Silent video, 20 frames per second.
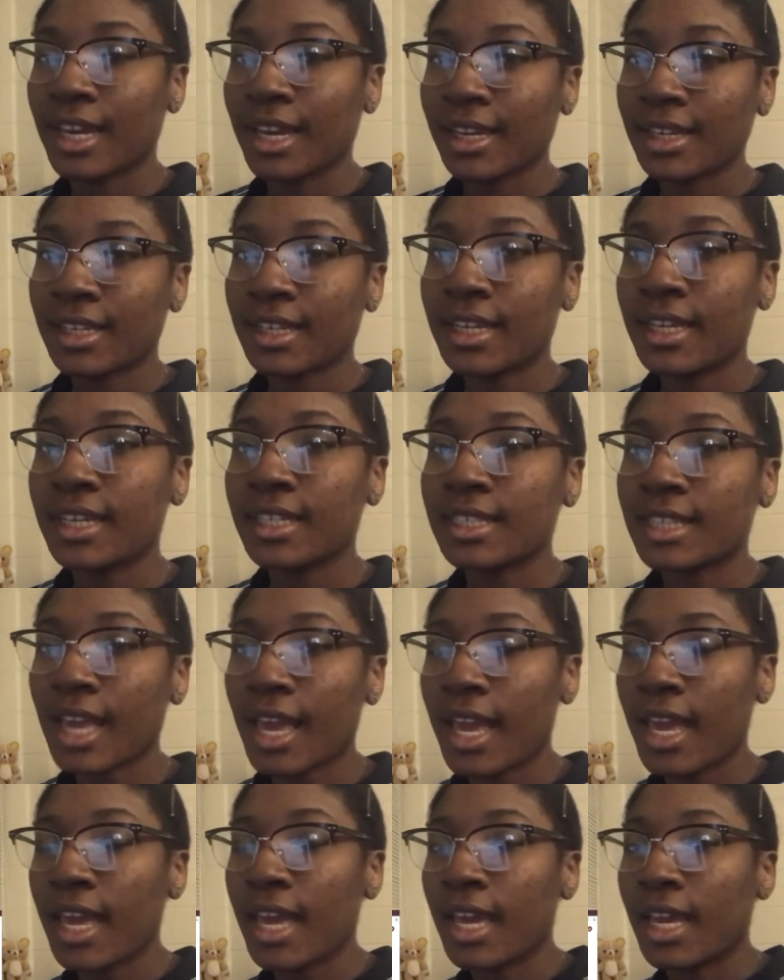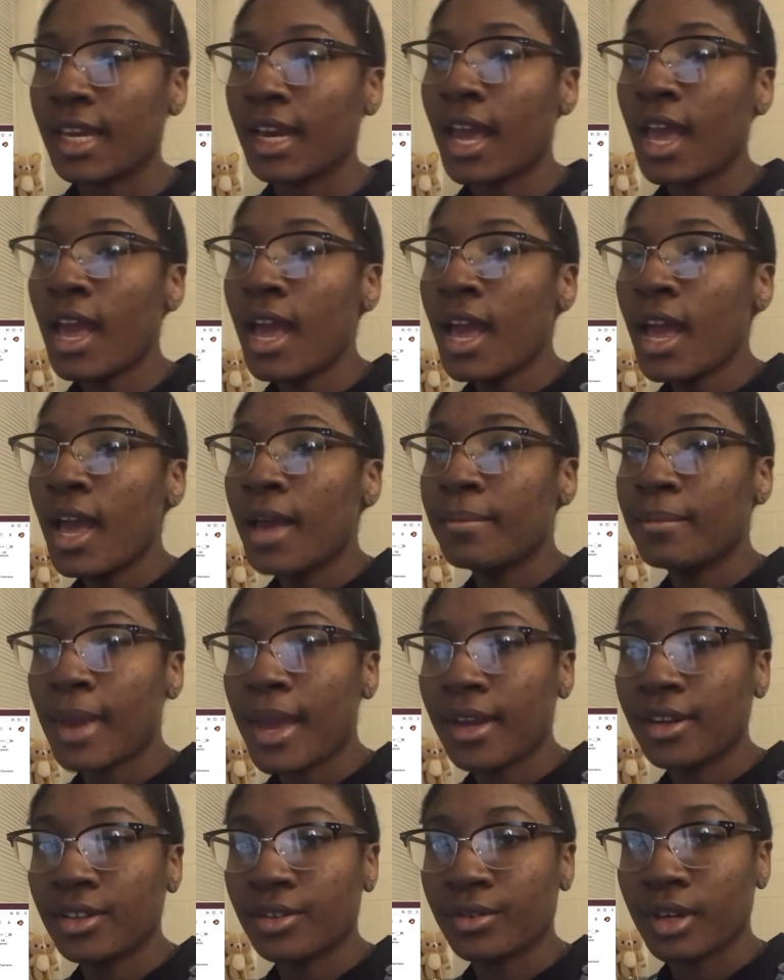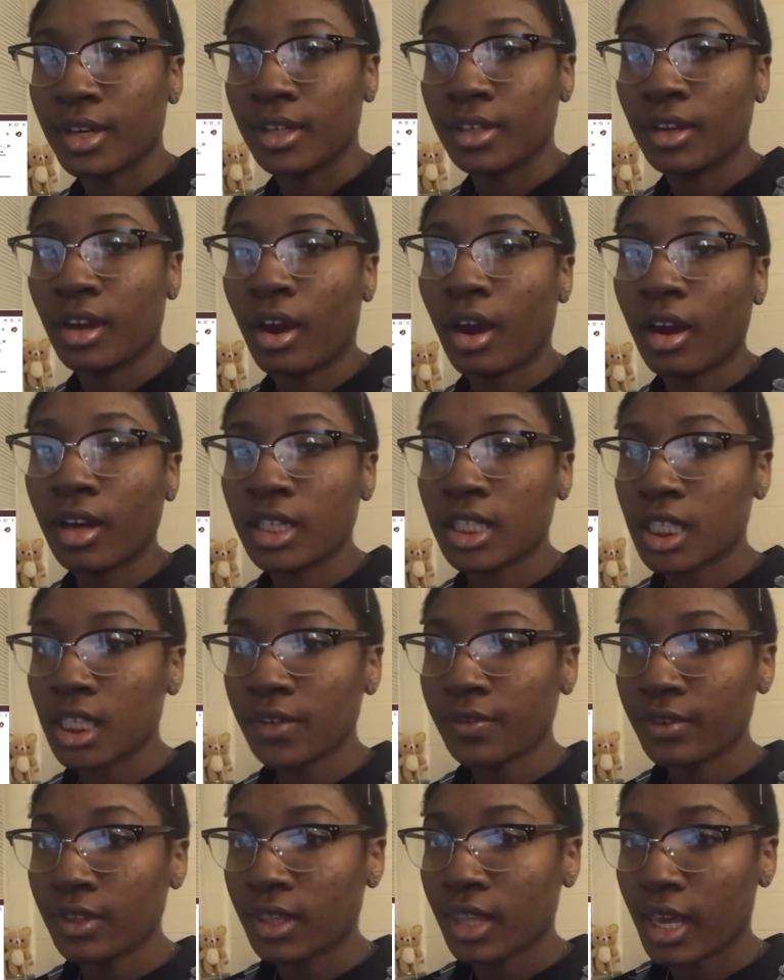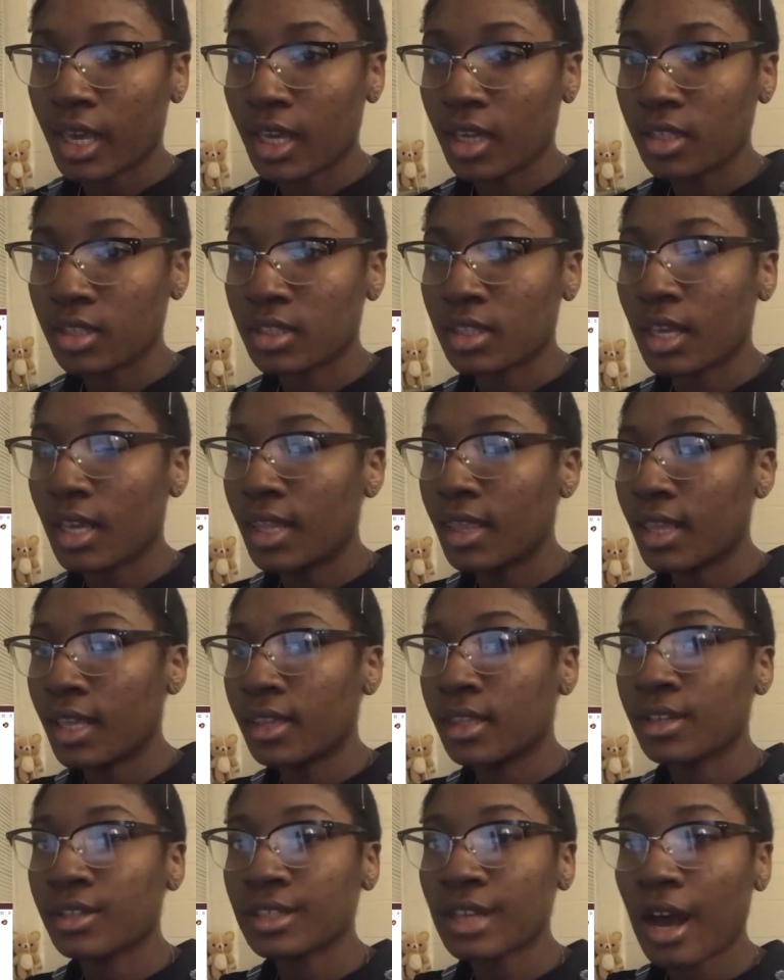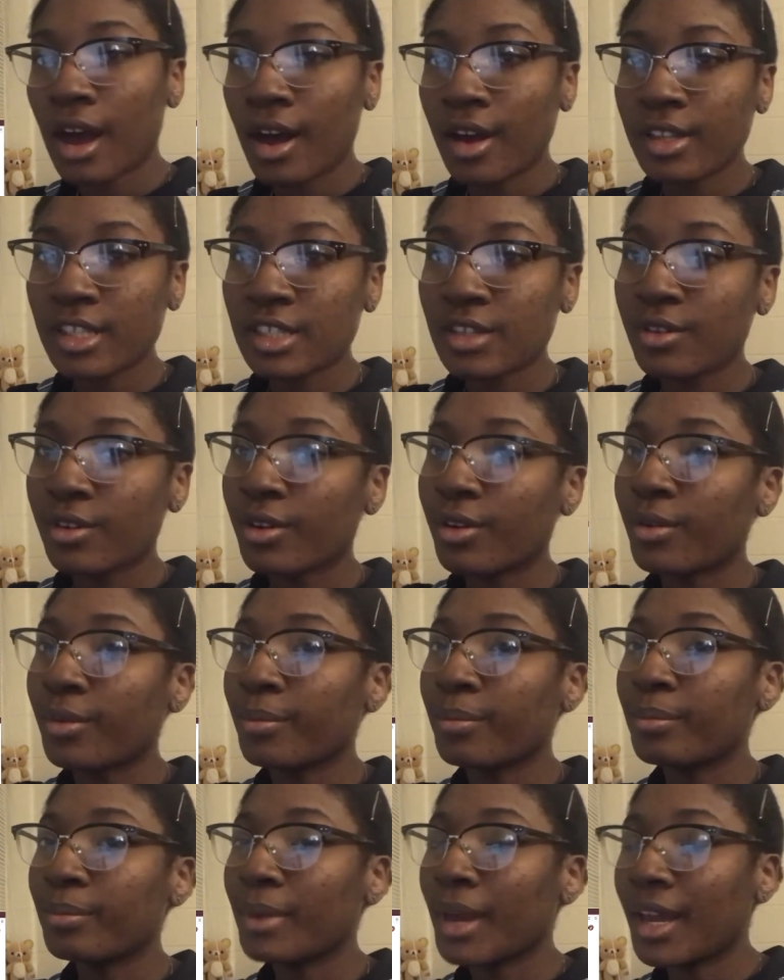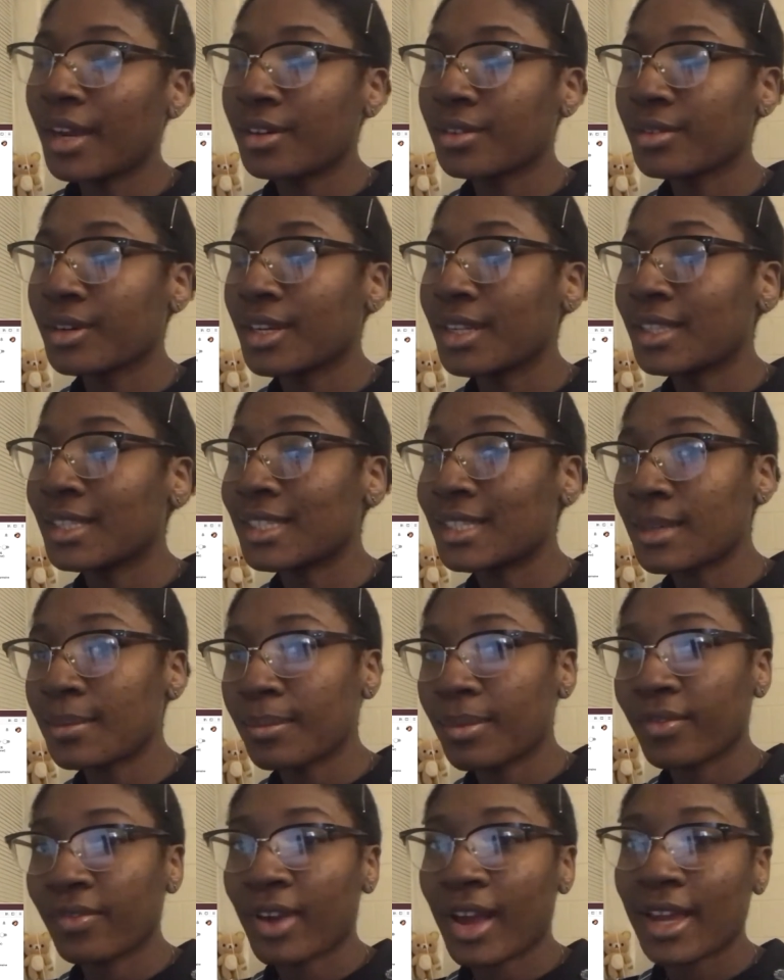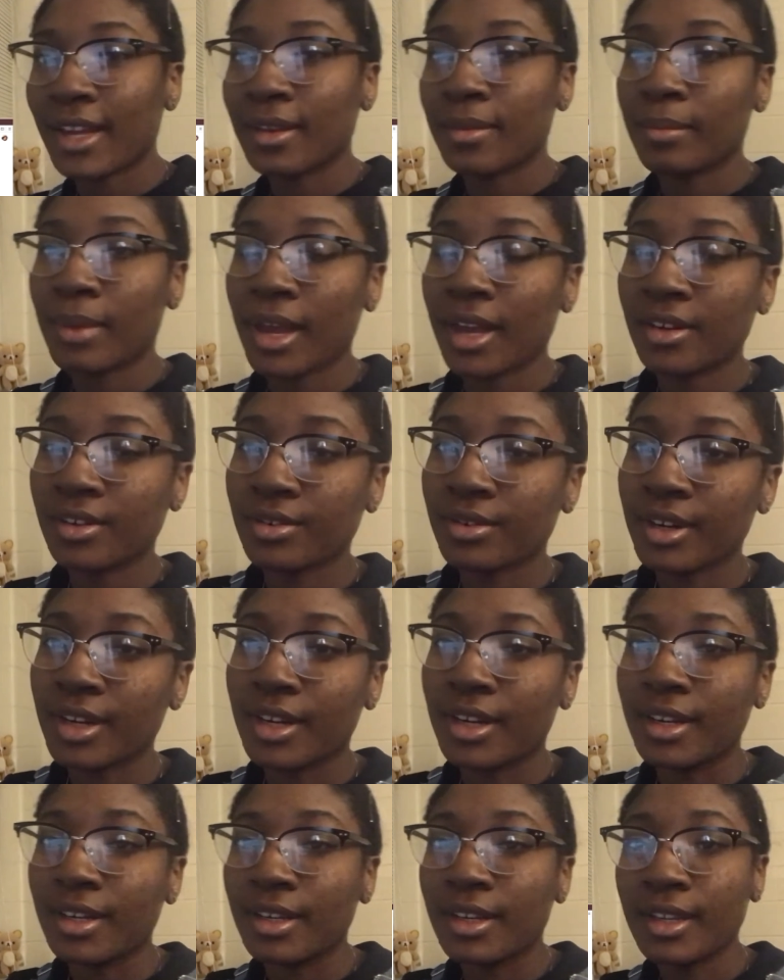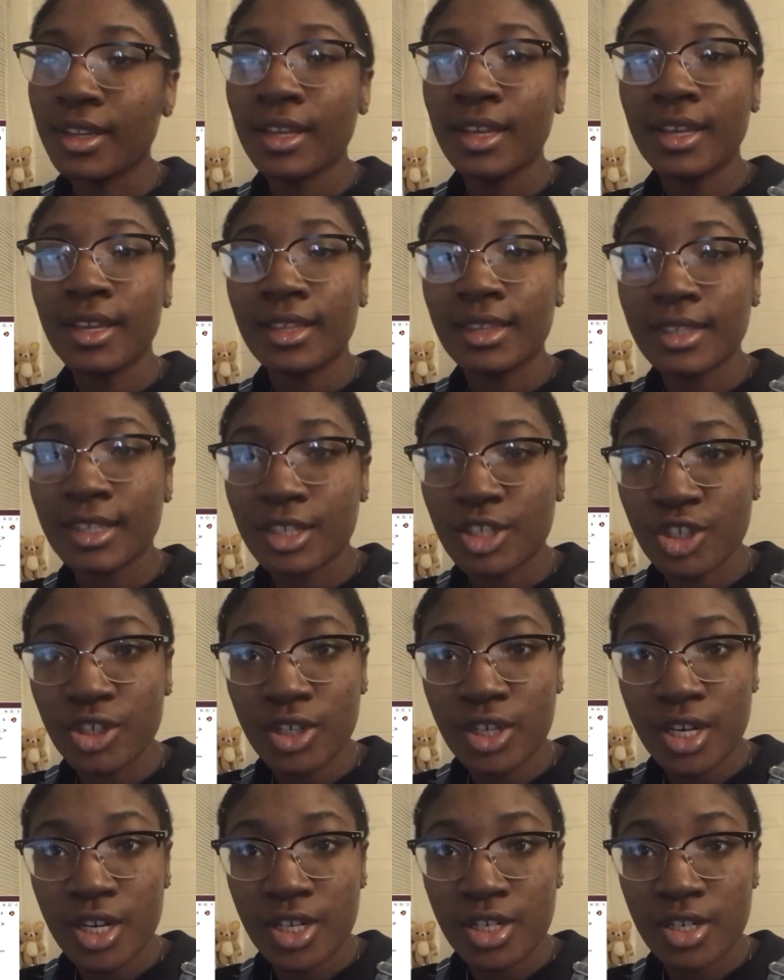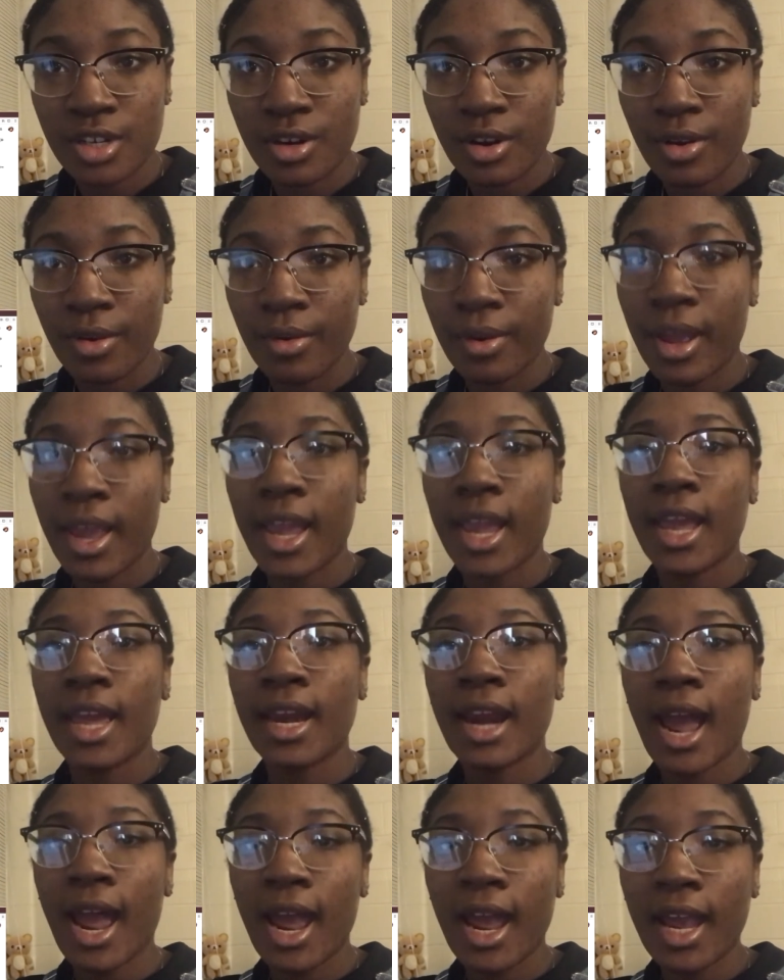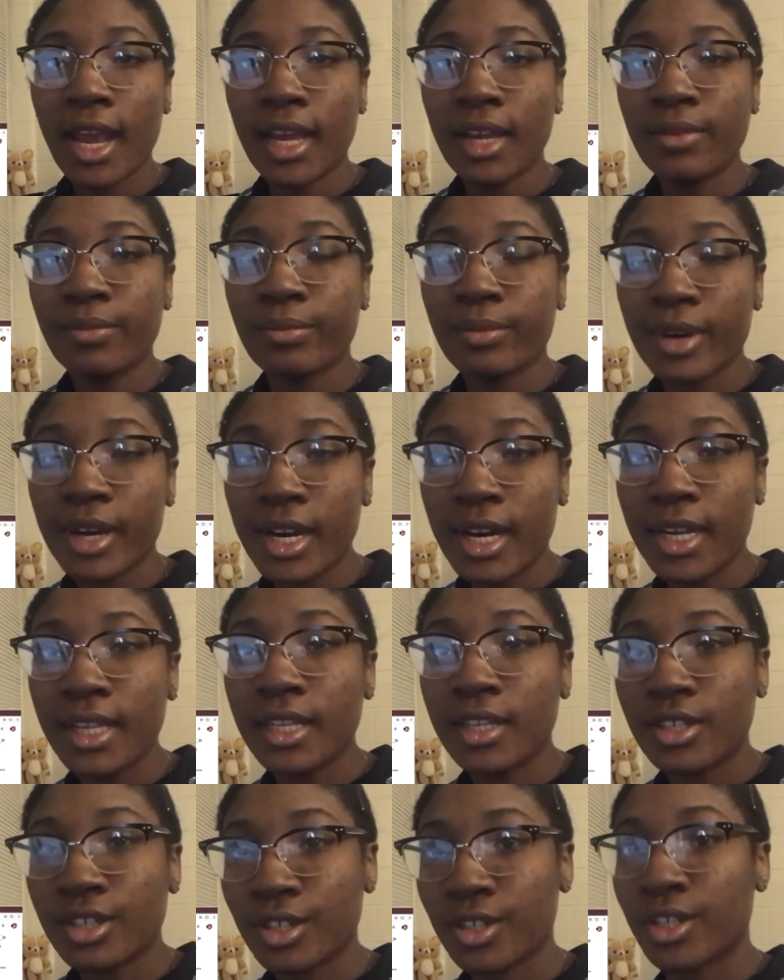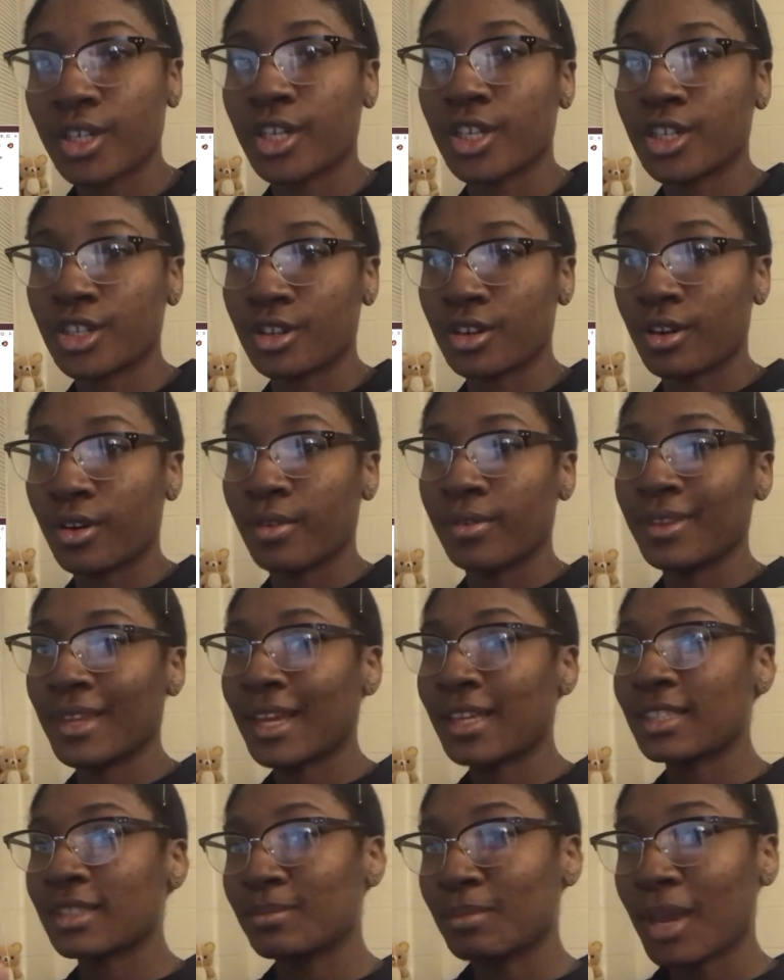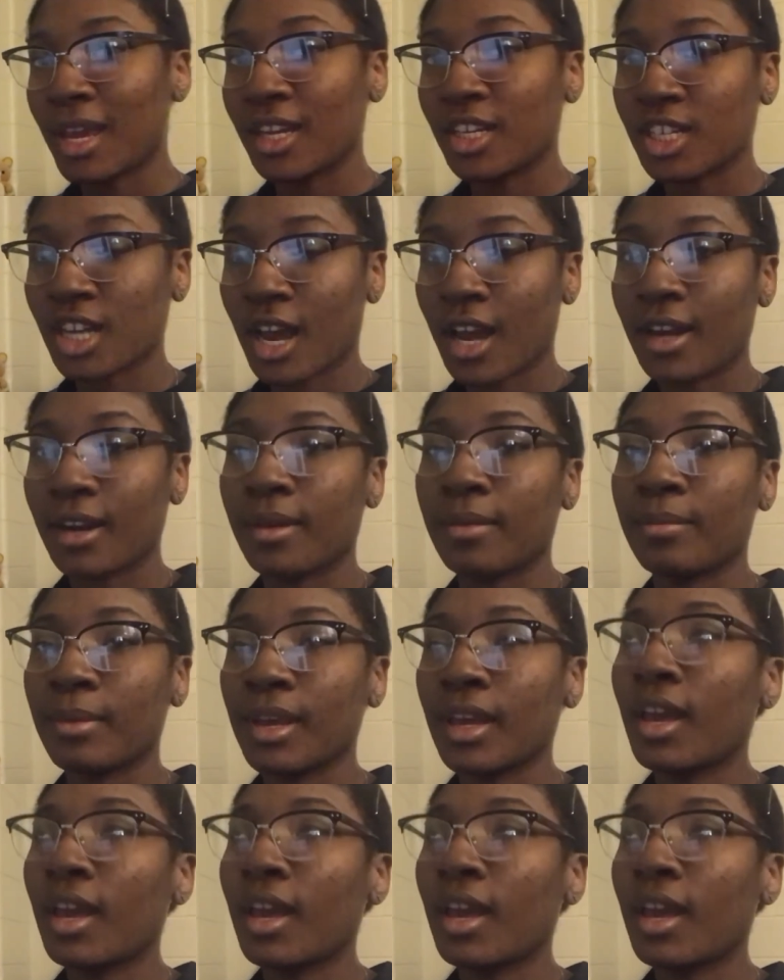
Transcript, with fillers: Cantonese and Mandarin are different things, and then there's also Mandarin, the simplified, and Mandarin, the traditional, and I read the traditional. That's main China.